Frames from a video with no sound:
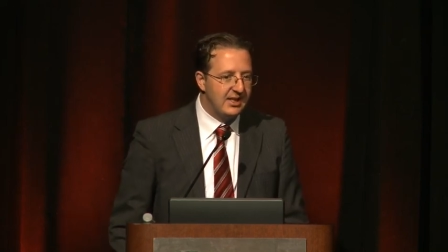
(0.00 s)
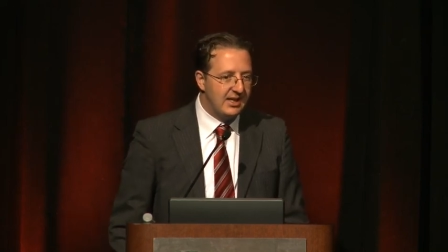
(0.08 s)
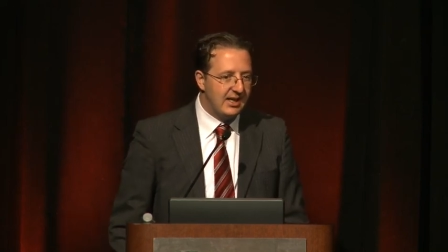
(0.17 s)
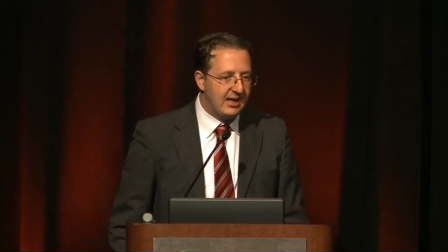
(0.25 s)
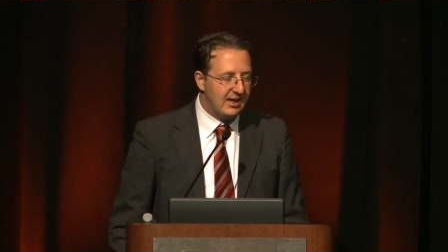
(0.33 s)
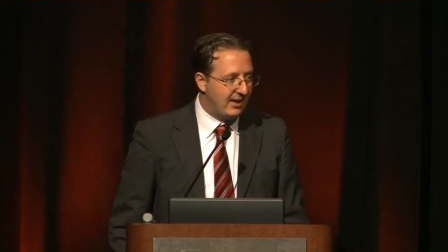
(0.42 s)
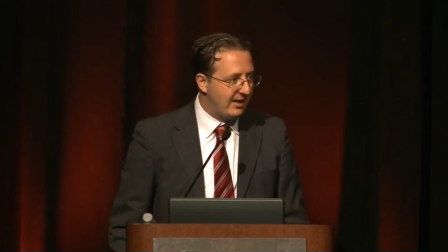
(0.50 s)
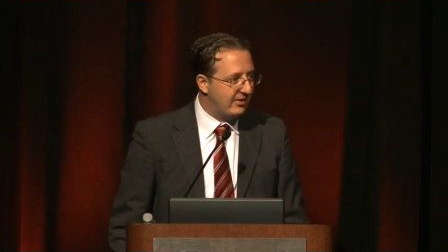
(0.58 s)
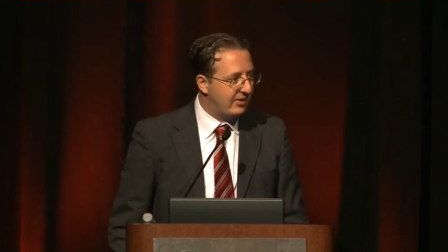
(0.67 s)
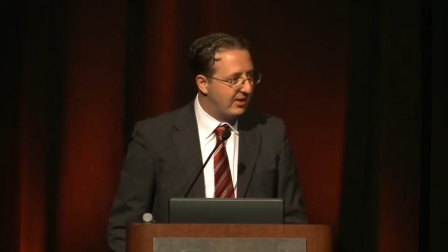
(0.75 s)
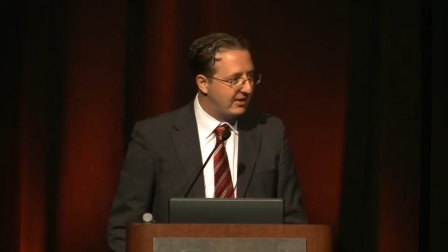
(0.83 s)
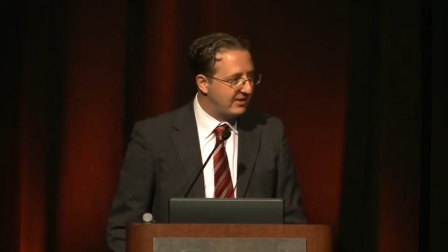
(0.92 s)

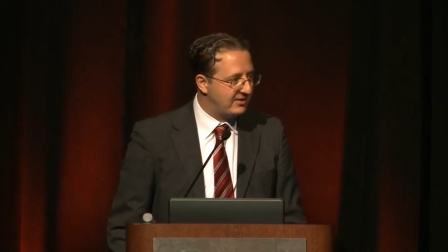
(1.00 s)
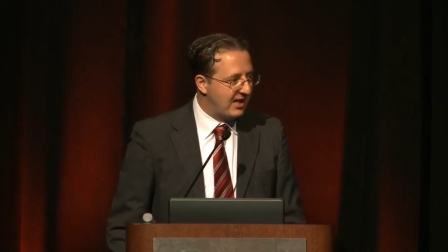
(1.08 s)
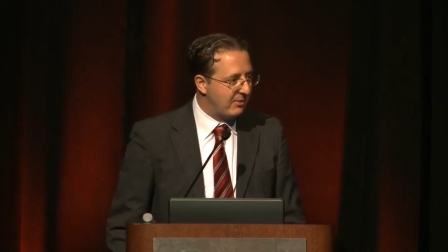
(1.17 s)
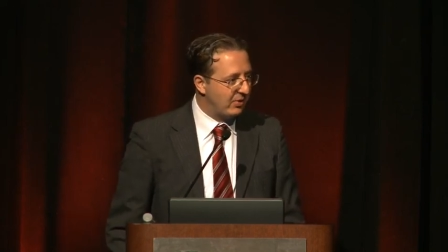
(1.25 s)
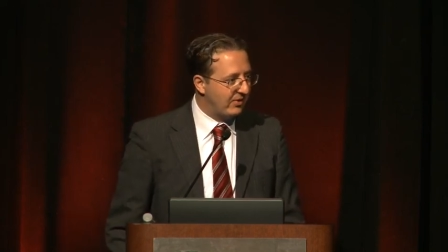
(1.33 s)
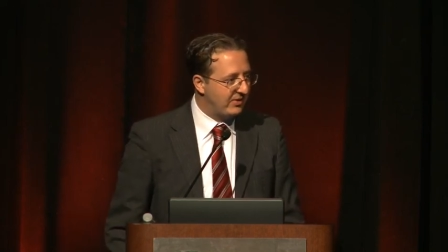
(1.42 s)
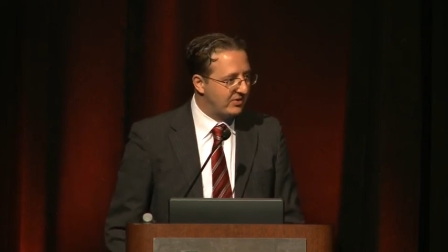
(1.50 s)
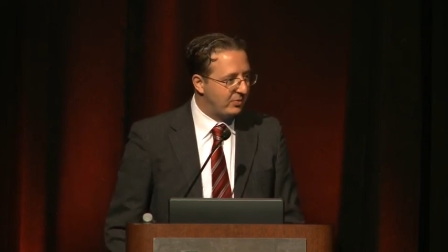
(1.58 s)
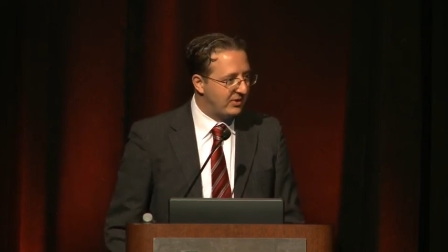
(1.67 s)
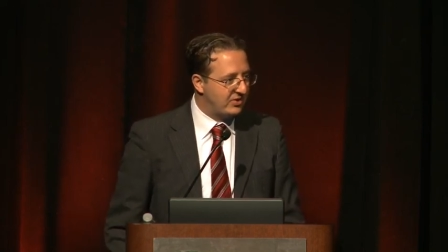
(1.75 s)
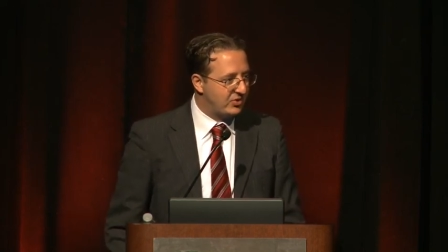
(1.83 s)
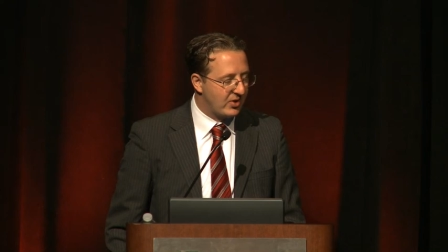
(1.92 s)
an example of this
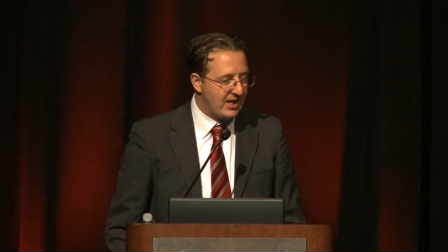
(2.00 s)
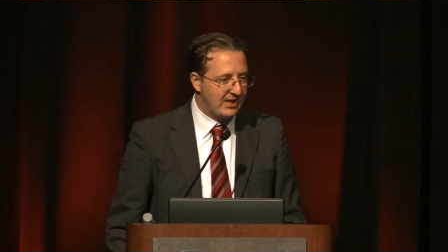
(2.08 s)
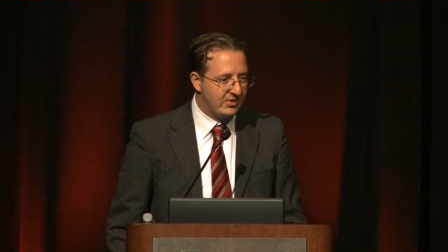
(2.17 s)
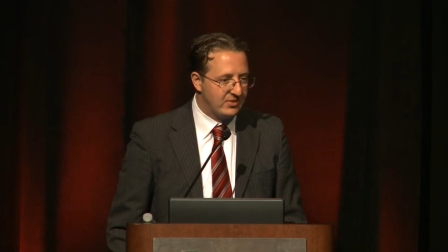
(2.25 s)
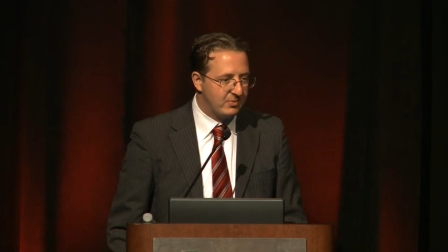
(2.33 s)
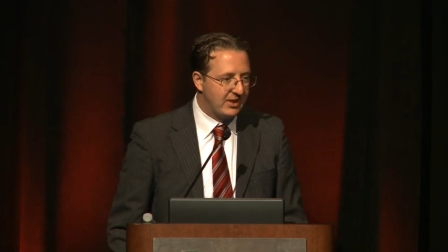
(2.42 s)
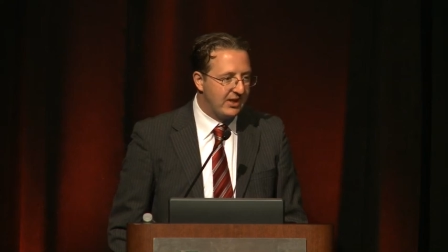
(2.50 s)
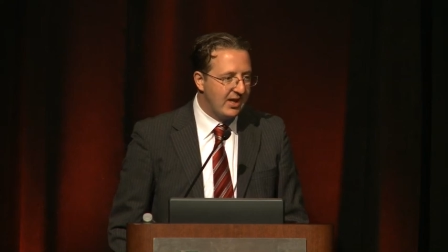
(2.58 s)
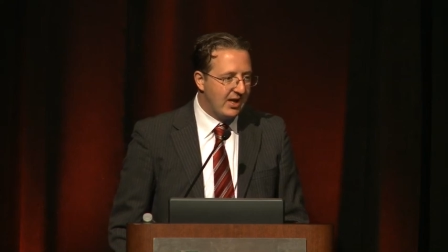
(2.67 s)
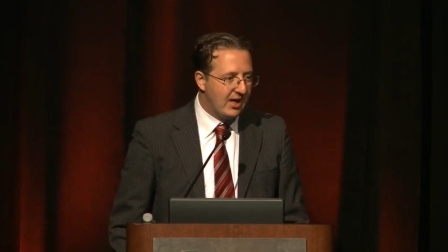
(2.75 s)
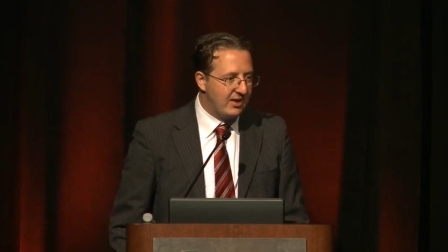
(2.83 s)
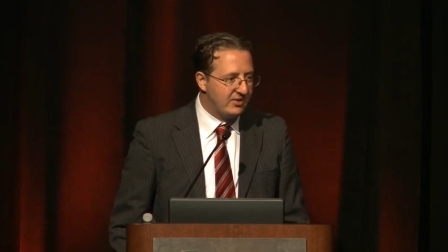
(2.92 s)
with strangles, but
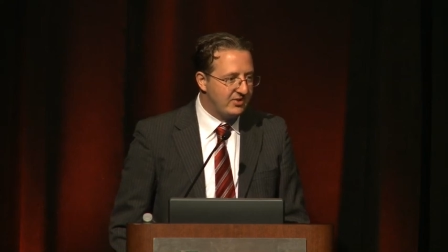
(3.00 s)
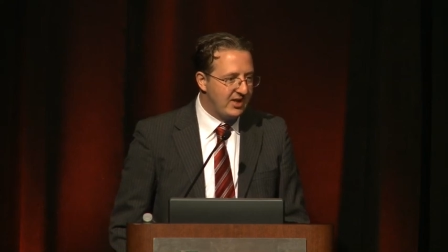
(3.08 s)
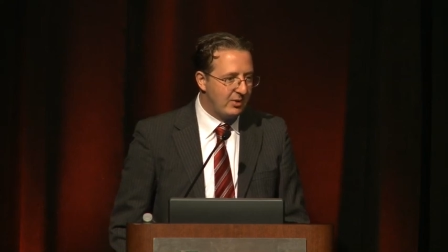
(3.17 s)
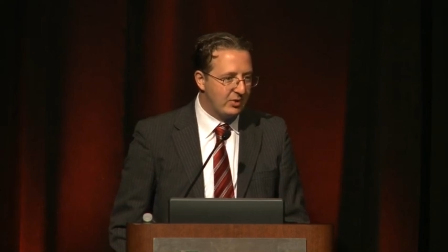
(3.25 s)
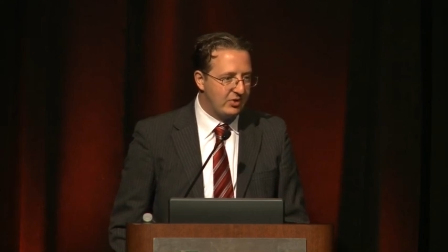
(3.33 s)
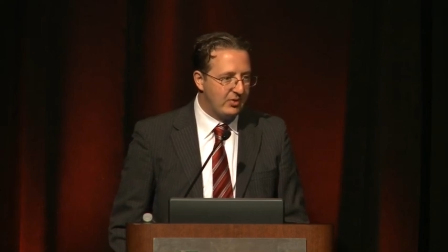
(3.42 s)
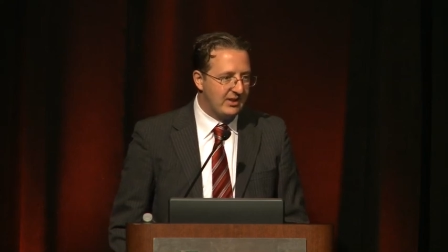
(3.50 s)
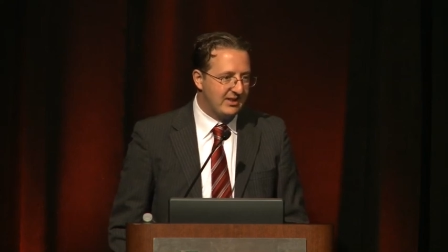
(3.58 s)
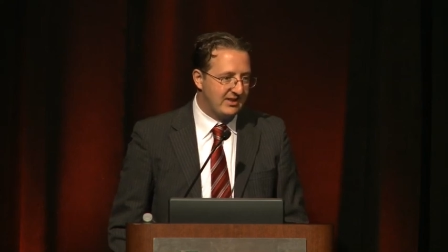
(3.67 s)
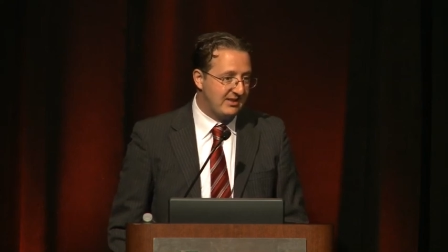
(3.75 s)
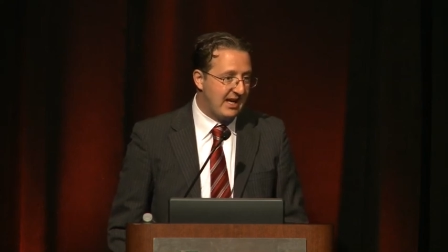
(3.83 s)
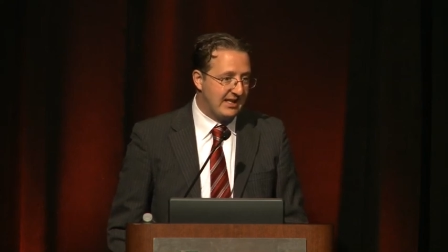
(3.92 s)
understand we're doing the
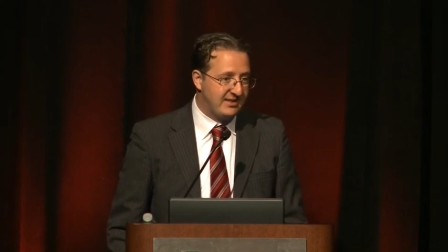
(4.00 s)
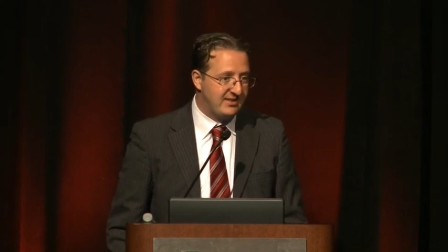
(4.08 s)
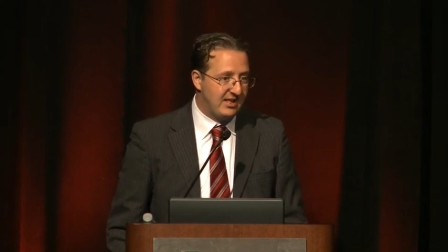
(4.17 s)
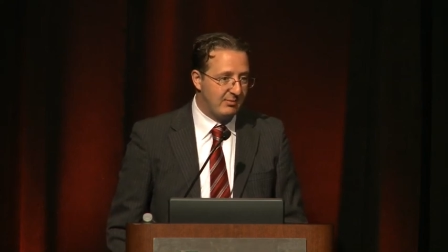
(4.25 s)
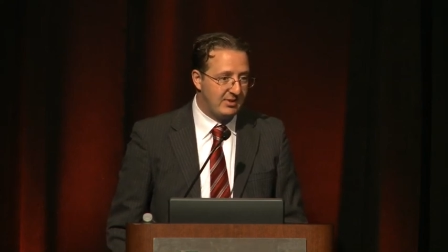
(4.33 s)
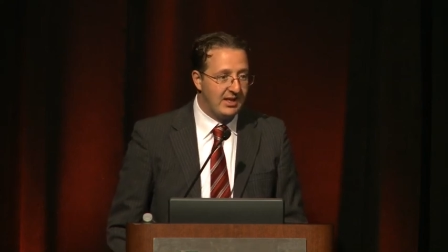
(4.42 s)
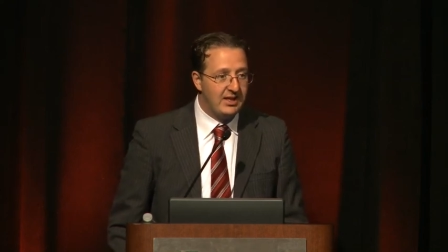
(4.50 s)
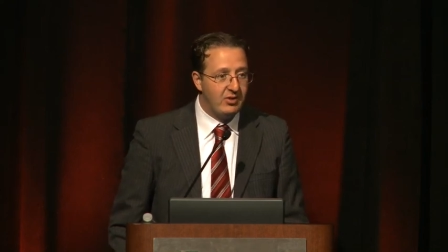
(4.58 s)
exact same thing.